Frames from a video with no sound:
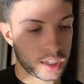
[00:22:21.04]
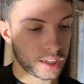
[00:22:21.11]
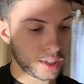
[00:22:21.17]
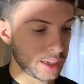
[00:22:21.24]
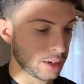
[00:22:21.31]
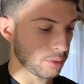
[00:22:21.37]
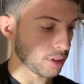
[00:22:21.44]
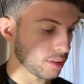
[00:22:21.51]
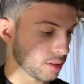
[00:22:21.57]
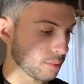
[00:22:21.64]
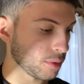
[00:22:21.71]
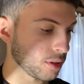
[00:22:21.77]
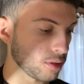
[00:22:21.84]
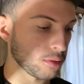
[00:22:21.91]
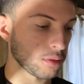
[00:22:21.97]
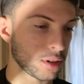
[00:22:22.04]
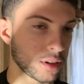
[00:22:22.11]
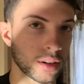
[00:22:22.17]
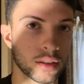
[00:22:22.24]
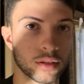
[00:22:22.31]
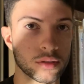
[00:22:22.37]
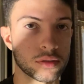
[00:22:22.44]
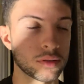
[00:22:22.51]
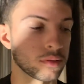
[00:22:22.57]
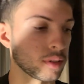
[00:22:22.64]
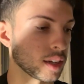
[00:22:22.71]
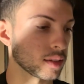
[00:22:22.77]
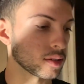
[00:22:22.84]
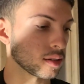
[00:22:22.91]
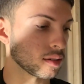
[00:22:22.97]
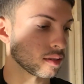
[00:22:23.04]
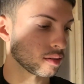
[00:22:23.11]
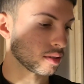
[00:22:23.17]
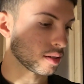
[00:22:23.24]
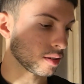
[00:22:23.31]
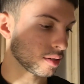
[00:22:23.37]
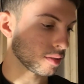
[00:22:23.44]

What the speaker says: Anyway, let me go work on those 2 downstairs.